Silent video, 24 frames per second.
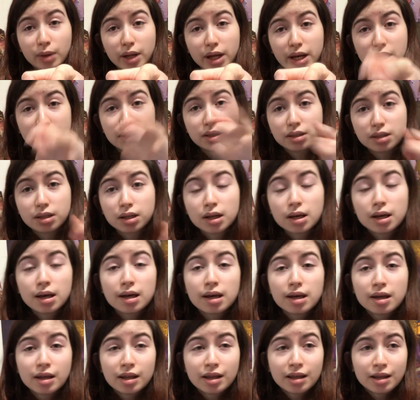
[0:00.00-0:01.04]
player,
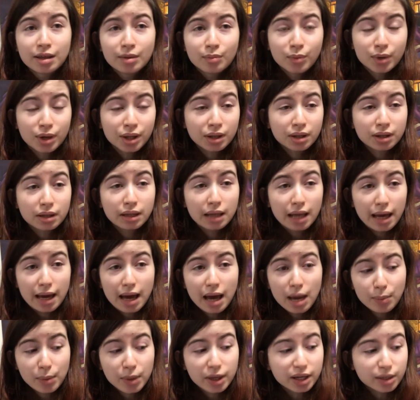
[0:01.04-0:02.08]
but
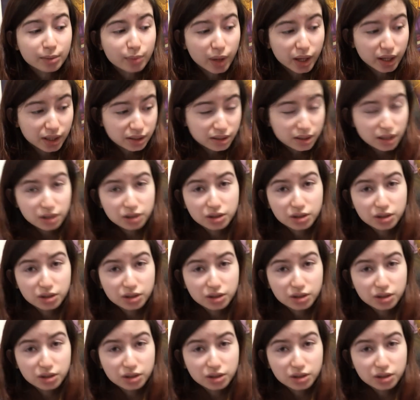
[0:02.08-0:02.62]
yeah, I make a mess.